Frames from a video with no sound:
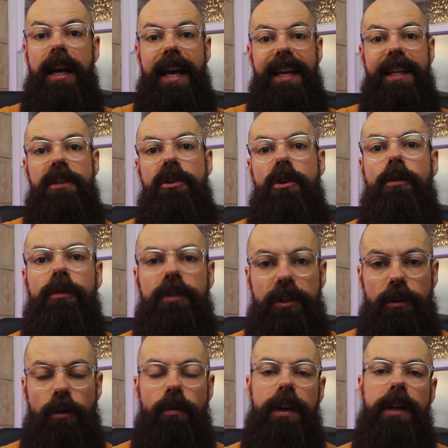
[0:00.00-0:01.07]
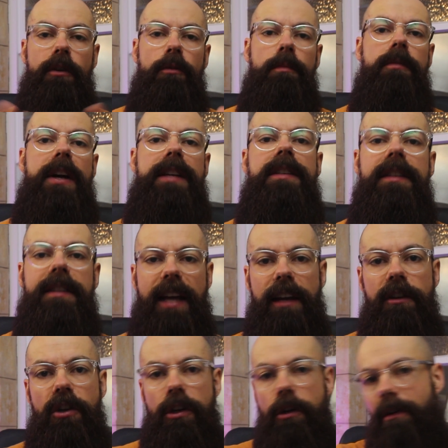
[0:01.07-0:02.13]
It is your story, your
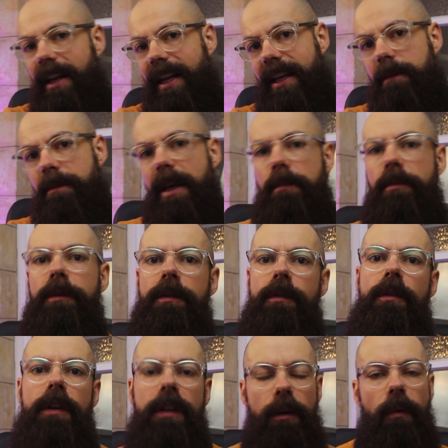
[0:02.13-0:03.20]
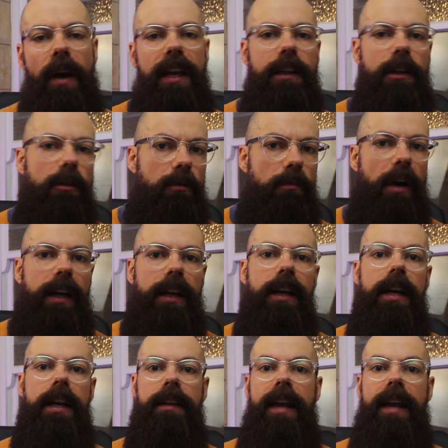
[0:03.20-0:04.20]
presentation. You lead people through it the way you want.